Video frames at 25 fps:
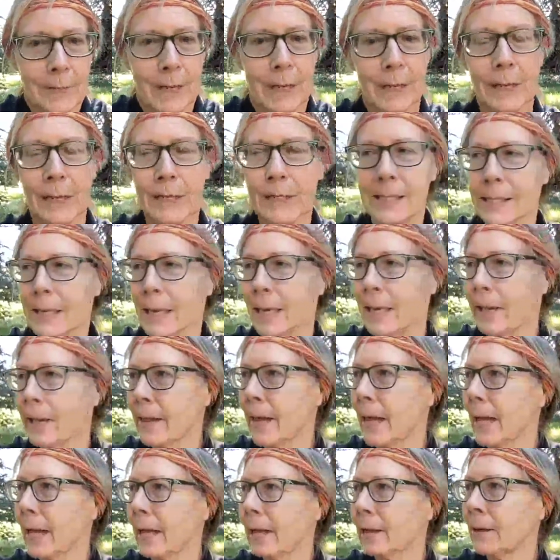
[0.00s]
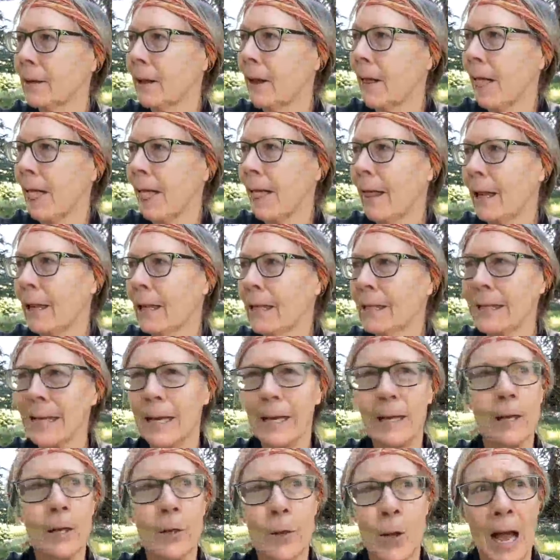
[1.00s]
let's say that let's say
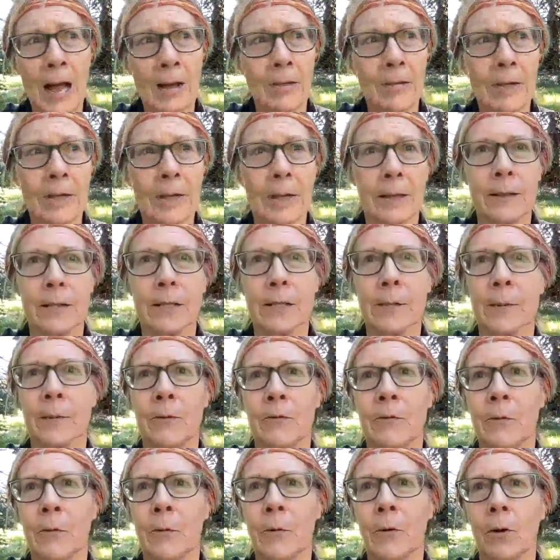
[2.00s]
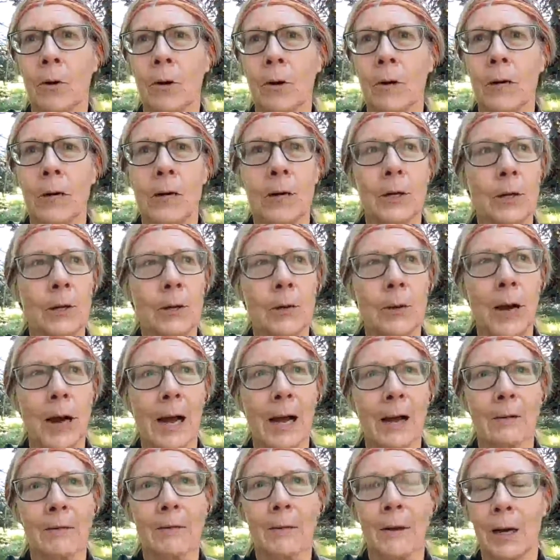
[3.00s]
that you haven't done this before. You
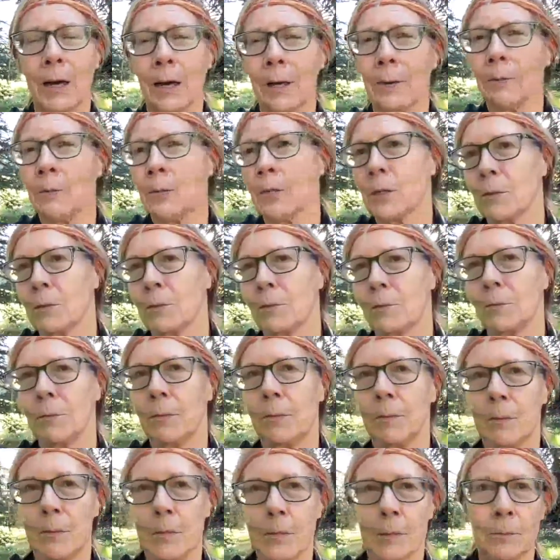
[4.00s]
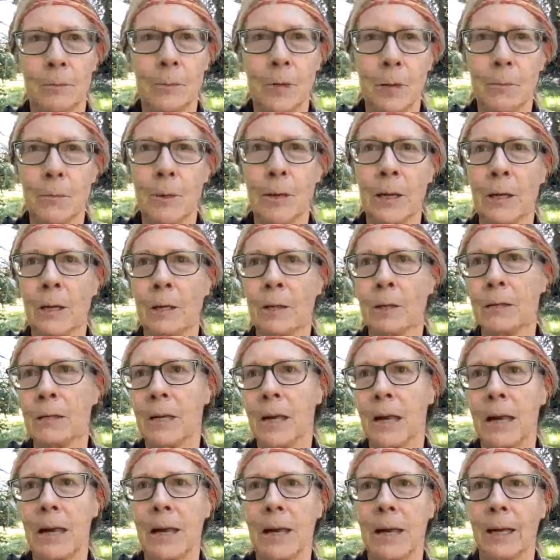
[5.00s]
have um, some some dumbbells,
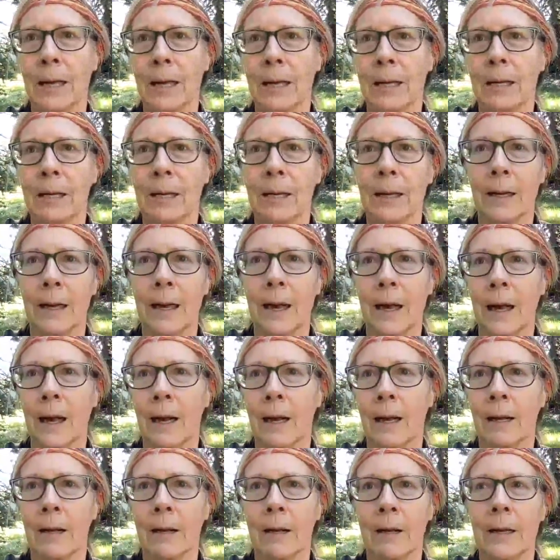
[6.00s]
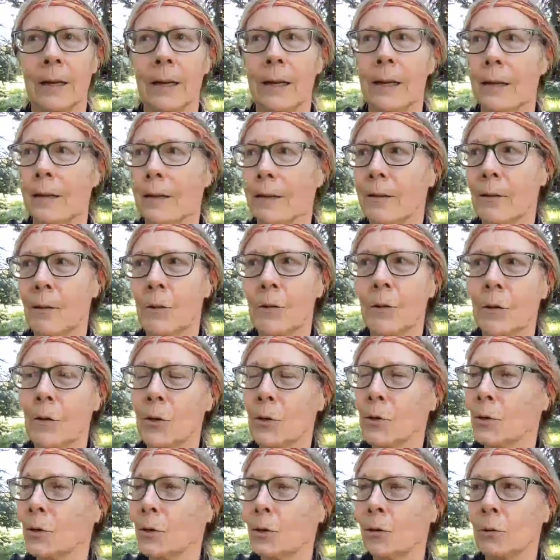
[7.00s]
and uh, you can
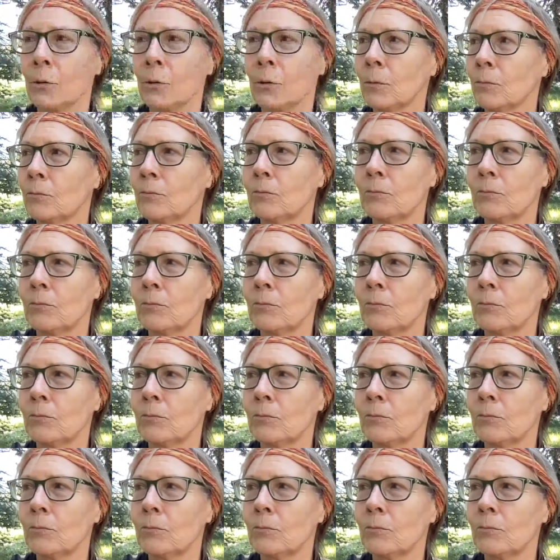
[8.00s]
do